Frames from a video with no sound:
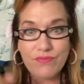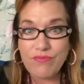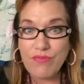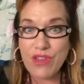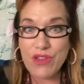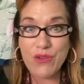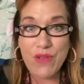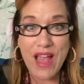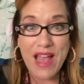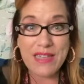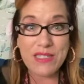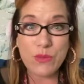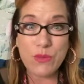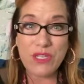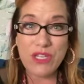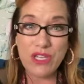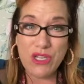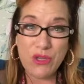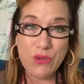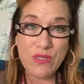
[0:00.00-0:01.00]
you guys,
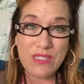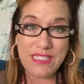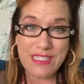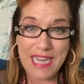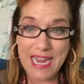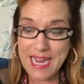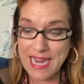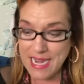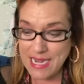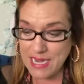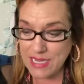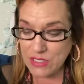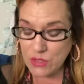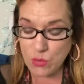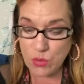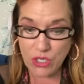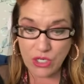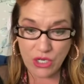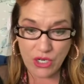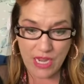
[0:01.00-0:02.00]
when you stay in his
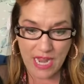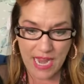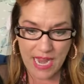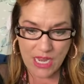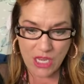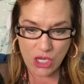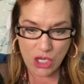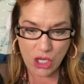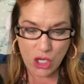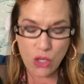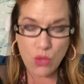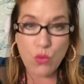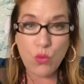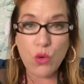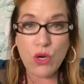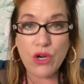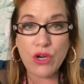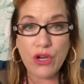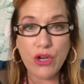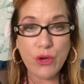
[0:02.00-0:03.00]
word and you
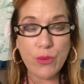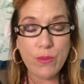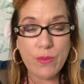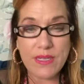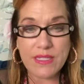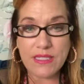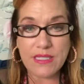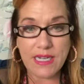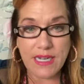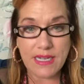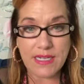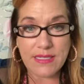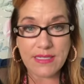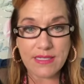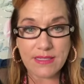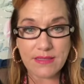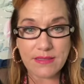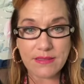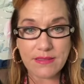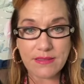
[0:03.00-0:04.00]
work your
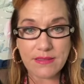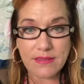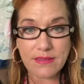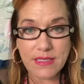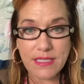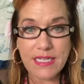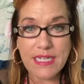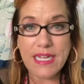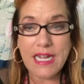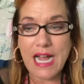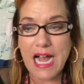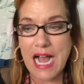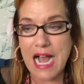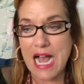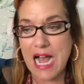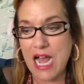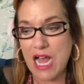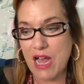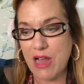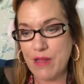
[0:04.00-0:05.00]
business
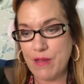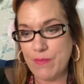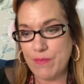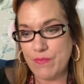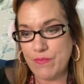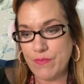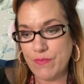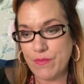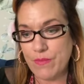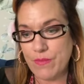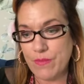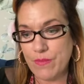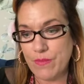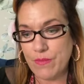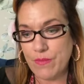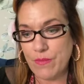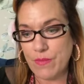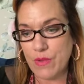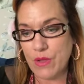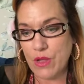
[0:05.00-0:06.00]
and
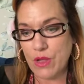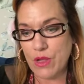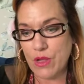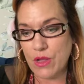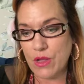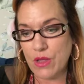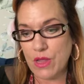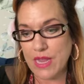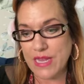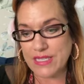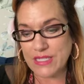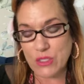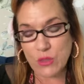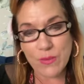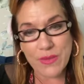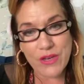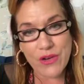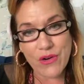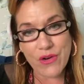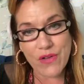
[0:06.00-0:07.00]
swim
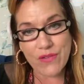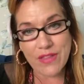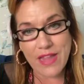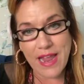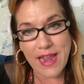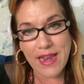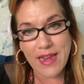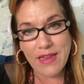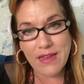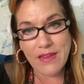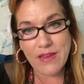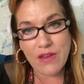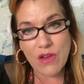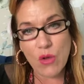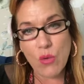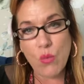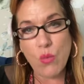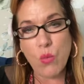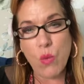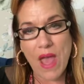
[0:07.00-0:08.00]
in your own lane,
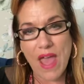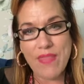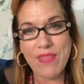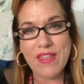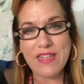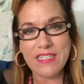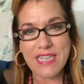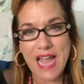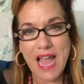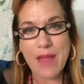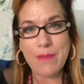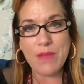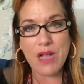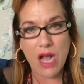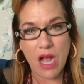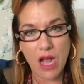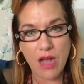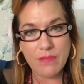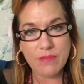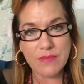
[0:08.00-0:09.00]
when the time
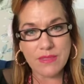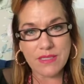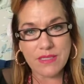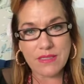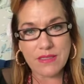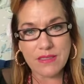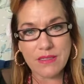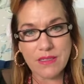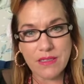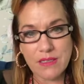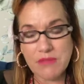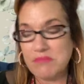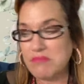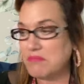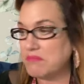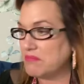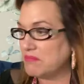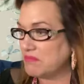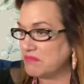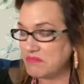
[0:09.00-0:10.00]
comes,
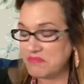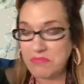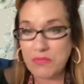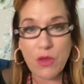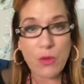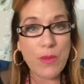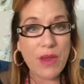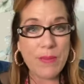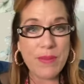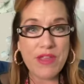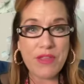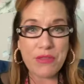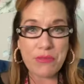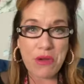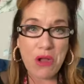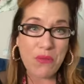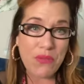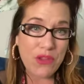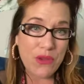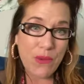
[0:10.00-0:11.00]
there may be a
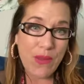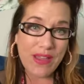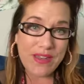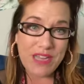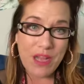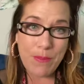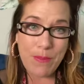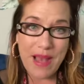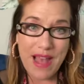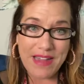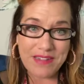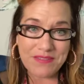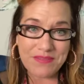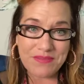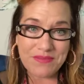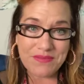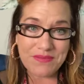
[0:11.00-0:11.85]
throne that you end up on.